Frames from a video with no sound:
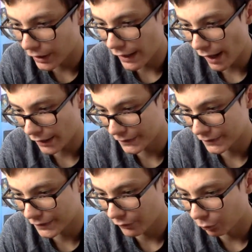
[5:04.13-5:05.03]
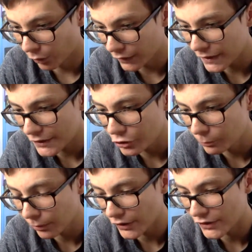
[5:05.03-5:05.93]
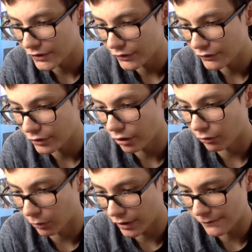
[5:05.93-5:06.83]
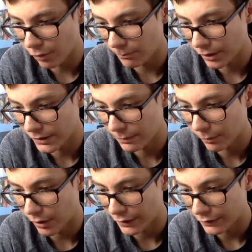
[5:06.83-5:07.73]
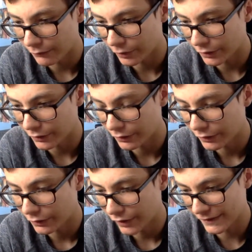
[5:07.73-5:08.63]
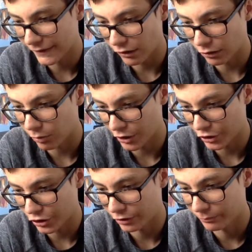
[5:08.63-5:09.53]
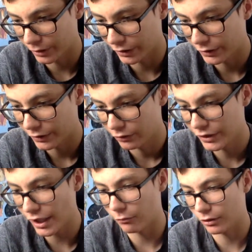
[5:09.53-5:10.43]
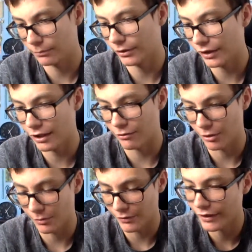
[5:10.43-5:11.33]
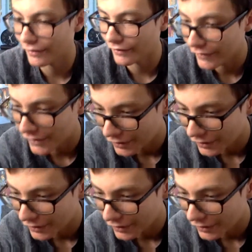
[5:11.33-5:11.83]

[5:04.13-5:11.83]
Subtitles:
asks, what is 2 plus no, what is 1 plus 1? Wait, that's not a question, but yeah, 1 plus I don't know what that is.